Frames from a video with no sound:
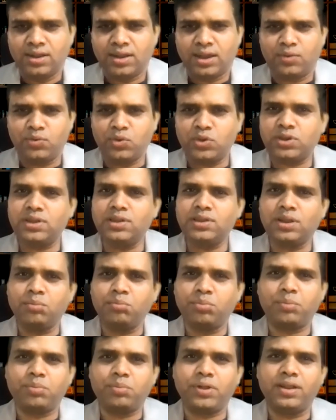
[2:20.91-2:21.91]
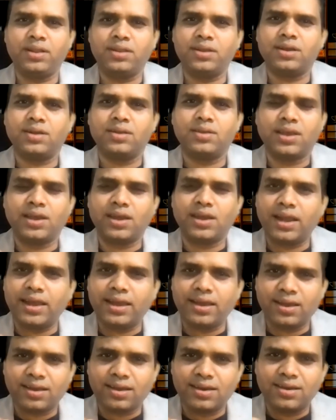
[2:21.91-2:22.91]
Have you seen some people, they are
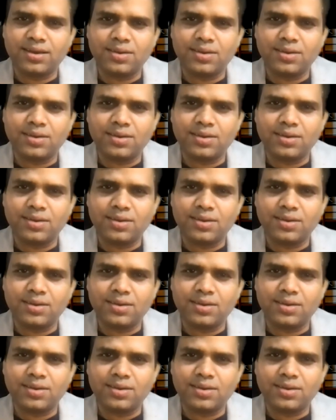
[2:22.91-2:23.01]
like